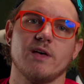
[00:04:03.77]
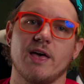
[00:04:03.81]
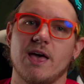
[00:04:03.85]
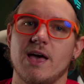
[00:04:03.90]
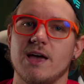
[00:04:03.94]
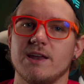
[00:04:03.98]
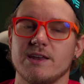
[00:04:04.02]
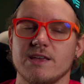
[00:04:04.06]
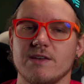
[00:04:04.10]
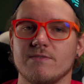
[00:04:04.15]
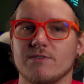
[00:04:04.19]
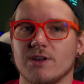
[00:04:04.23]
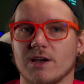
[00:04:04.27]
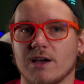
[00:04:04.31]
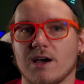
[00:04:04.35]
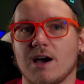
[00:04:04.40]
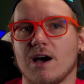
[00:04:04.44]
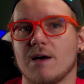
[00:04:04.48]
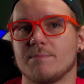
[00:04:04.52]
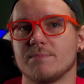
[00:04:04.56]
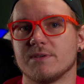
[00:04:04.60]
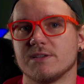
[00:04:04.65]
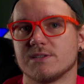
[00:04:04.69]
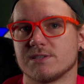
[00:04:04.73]
and even a
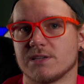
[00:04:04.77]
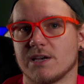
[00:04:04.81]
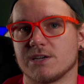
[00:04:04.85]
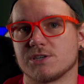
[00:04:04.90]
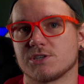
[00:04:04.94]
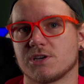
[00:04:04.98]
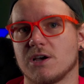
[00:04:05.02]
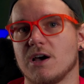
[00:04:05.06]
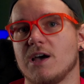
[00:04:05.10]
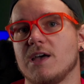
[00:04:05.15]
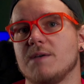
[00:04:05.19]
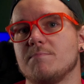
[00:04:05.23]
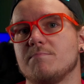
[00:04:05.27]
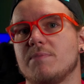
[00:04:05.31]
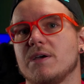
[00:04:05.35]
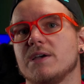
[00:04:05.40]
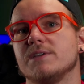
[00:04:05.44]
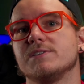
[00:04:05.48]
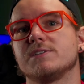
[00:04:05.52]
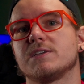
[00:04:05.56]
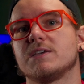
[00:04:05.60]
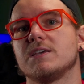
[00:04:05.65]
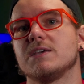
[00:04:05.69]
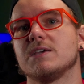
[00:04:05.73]
copy/cut and
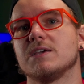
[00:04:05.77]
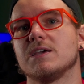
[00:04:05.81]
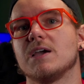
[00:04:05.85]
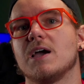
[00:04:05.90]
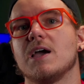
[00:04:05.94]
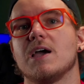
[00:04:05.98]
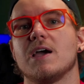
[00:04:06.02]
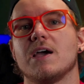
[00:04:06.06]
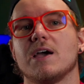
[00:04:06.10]
paste key,